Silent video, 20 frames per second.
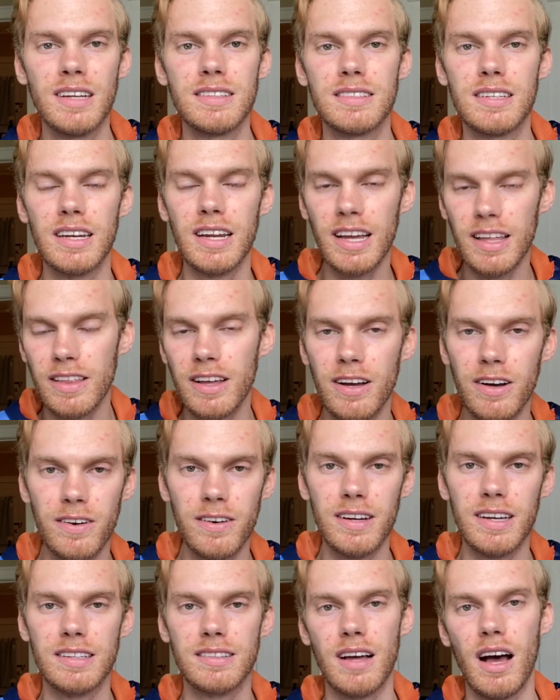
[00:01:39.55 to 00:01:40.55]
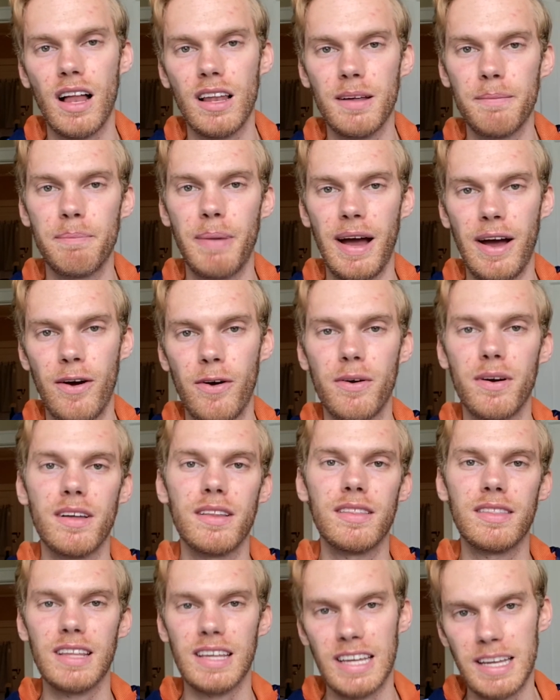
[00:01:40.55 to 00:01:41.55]
Today though, it's all
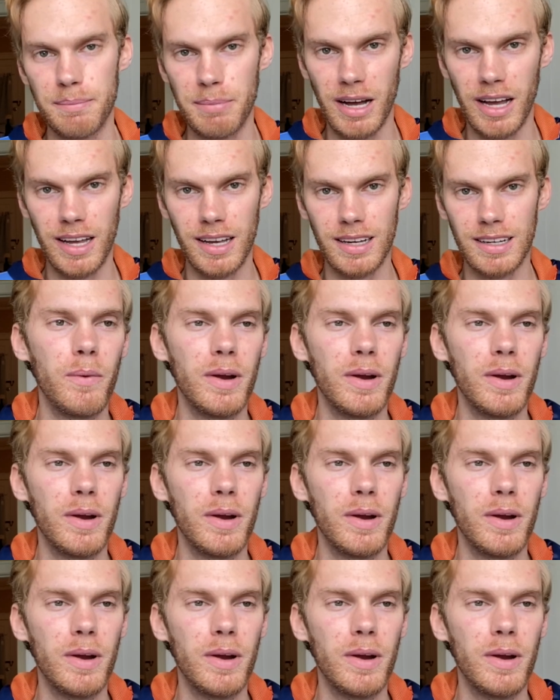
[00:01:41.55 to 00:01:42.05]
about the e-bike.